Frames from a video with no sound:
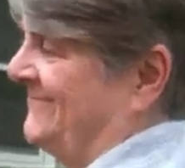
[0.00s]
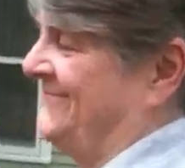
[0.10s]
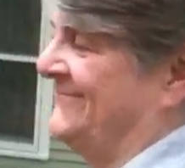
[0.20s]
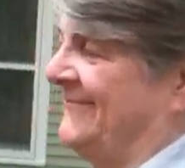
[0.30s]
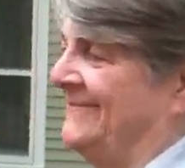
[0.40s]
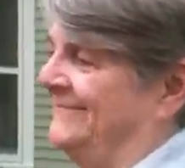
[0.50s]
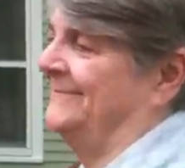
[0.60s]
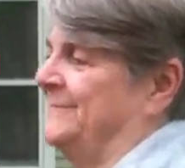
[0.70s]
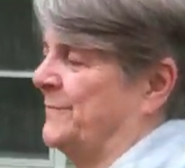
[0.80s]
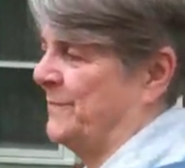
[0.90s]
So
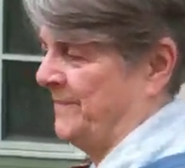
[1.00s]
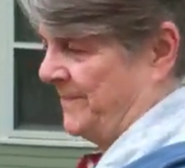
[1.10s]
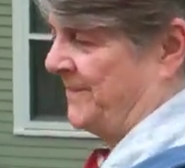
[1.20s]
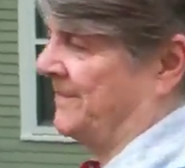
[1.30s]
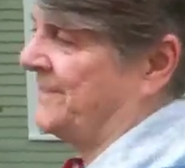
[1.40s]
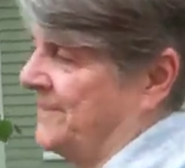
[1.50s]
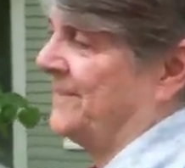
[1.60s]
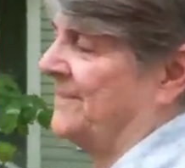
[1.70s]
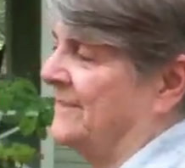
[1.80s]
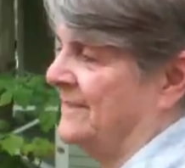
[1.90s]
Barbara, we have a
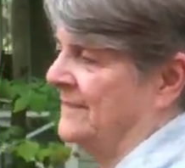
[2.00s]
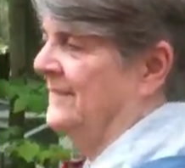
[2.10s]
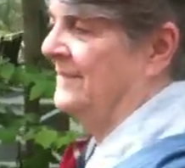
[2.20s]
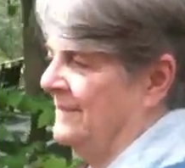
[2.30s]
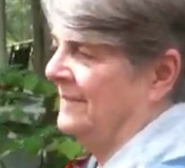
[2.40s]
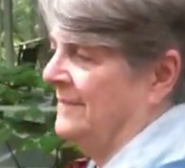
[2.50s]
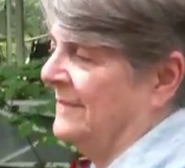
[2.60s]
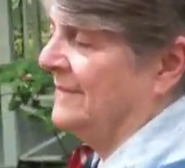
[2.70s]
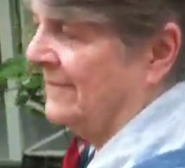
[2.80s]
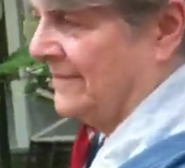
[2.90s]
success team and
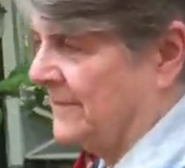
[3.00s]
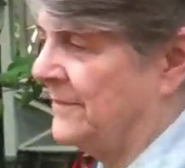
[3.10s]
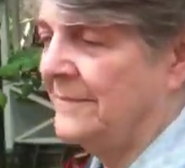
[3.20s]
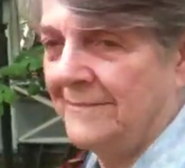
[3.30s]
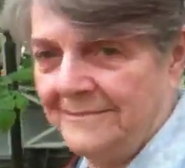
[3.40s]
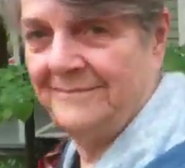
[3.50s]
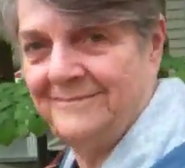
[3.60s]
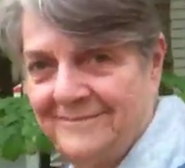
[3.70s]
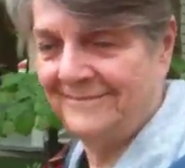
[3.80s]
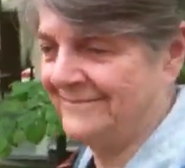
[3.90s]
we're wondering if you'd
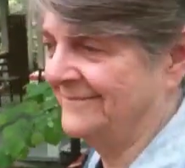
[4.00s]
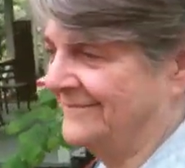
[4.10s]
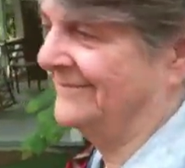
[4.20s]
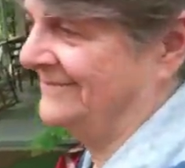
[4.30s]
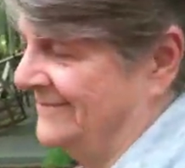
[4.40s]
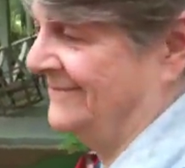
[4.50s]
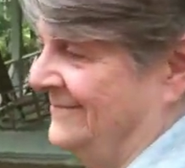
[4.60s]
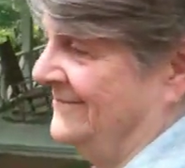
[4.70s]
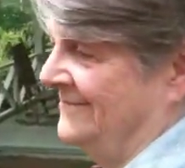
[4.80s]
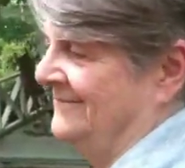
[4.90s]
share some
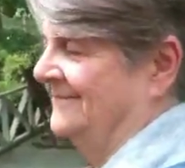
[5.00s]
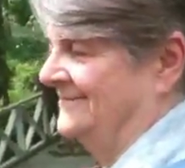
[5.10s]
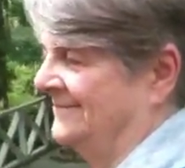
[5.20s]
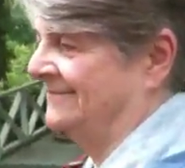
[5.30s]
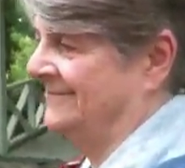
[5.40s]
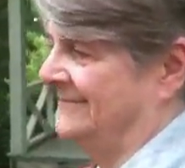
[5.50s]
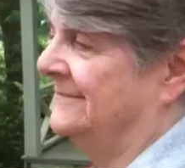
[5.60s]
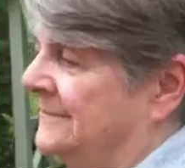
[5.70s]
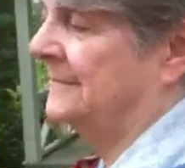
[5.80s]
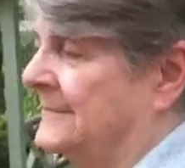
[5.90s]
wisdom. It's
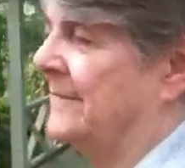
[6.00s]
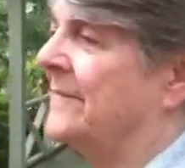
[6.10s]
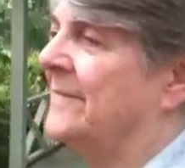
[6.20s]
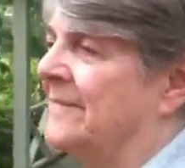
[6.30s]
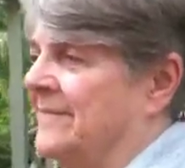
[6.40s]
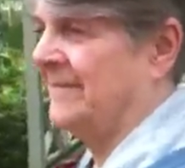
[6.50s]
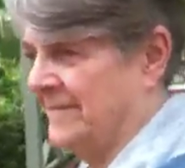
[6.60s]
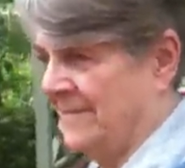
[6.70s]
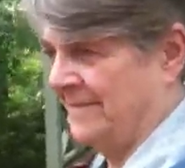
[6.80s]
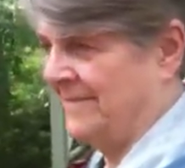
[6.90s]
been a few
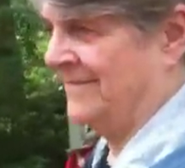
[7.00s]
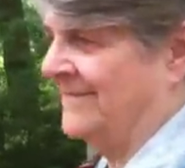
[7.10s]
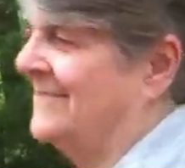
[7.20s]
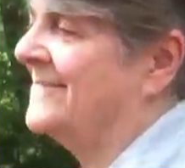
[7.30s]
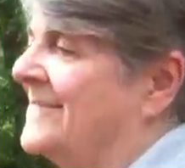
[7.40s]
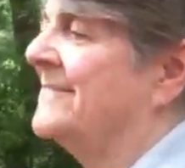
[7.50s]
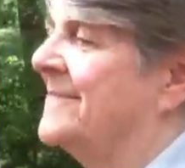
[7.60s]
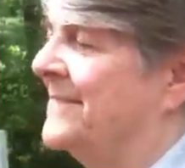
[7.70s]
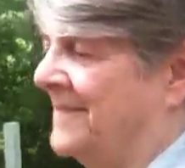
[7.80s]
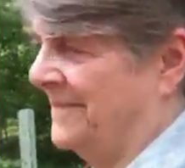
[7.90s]
years since you've
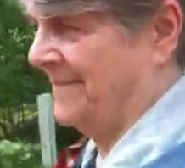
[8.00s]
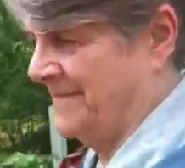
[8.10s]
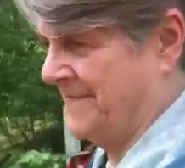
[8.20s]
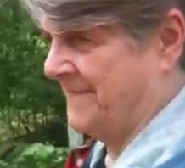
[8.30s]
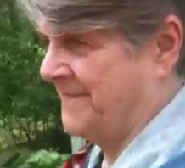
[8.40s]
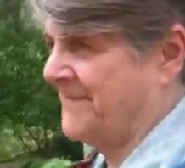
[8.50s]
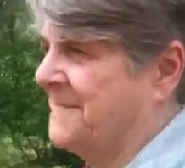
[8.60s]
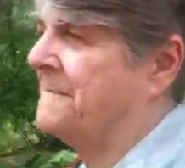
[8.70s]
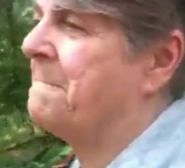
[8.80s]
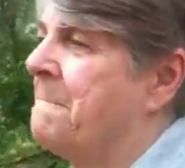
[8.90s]
written your book on
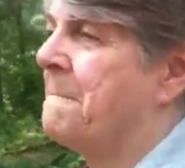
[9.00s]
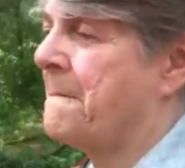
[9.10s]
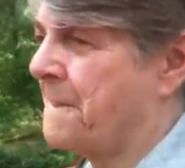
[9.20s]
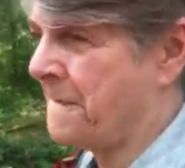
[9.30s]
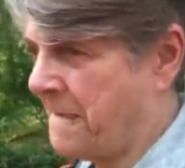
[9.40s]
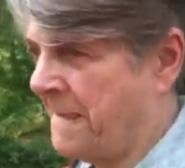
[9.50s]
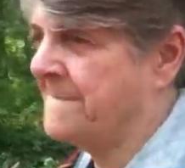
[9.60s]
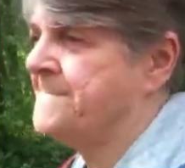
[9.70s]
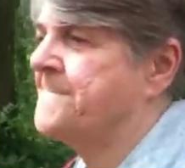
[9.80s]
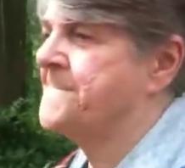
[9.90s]
Teamworks and
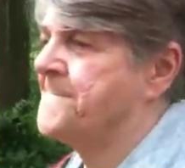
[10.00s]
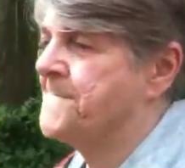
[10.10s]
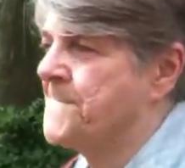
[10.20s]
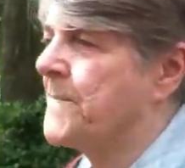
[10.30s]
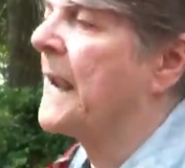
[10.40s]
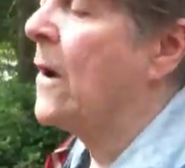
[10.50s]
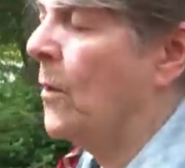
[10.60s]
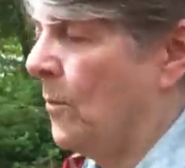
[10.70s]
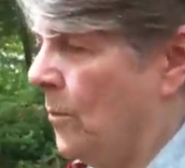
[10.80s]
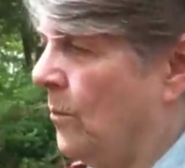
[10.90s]
the kit,
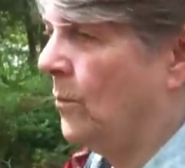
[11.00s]
so...